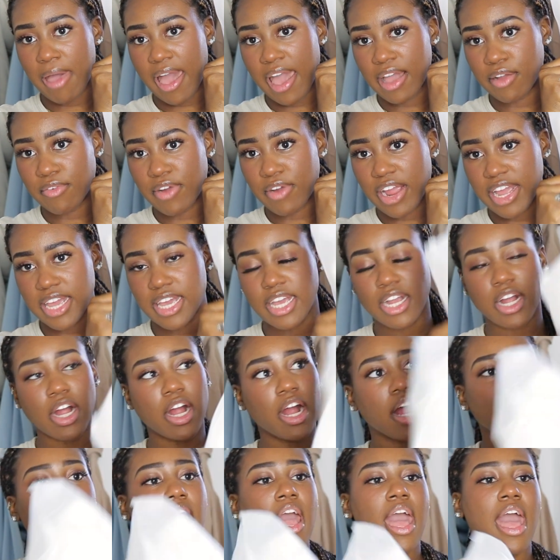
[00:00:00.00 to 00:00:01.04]
bag right
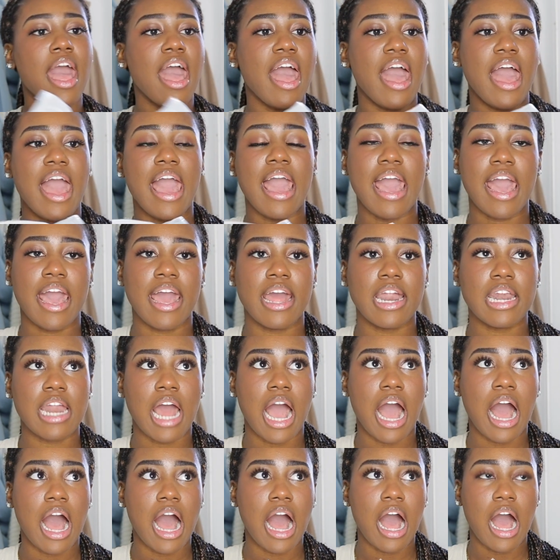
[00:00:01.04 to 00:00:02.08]
here, and
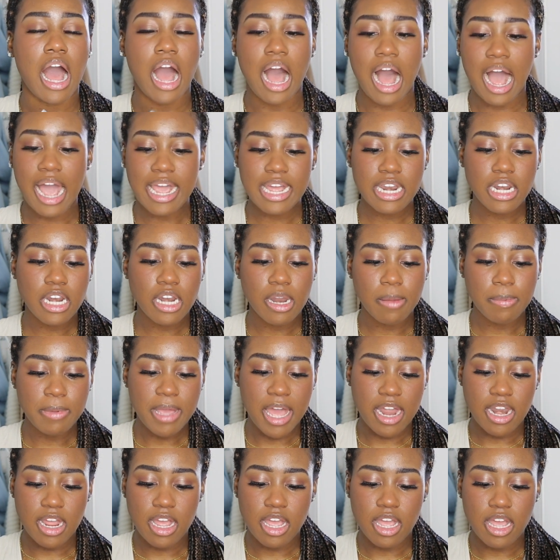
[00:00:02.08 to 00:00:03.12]
I ended up
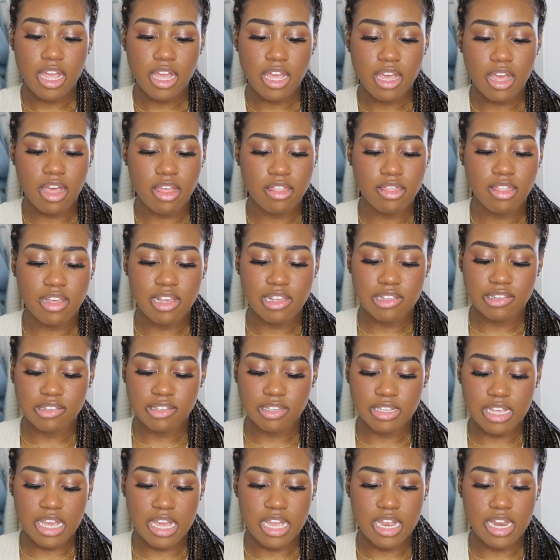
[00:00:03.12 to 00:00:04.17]
getting
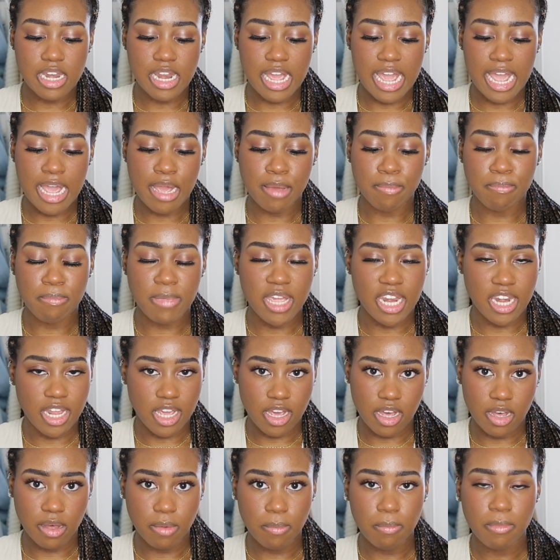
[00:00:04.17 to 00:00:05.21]
this in a
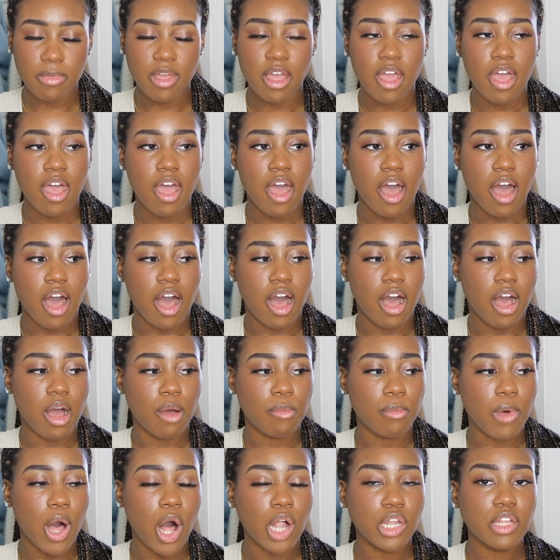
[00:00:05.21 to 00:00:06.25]
medium.
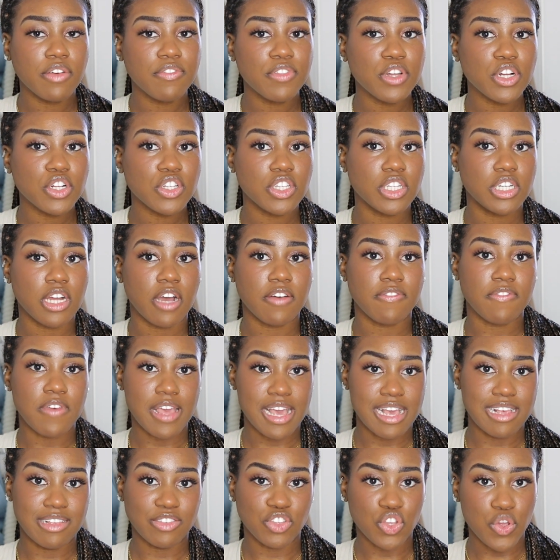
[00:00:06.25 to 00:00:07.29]
All of their stuff
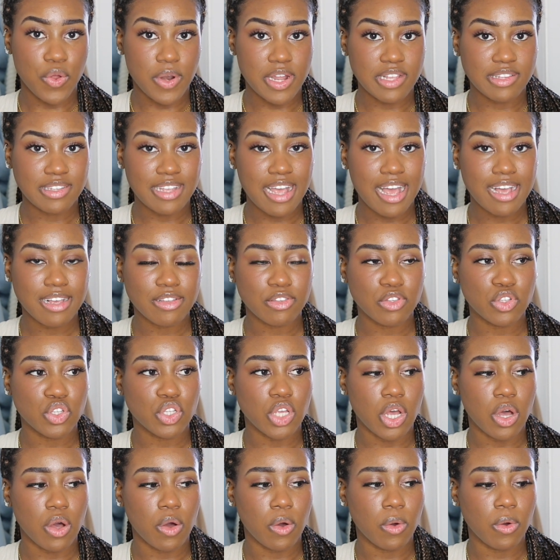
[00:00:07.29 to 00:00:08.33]
is unisex,
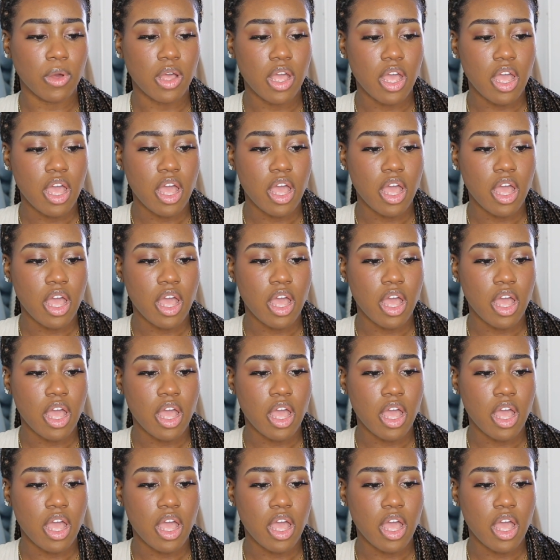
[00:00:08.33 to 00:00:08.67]
so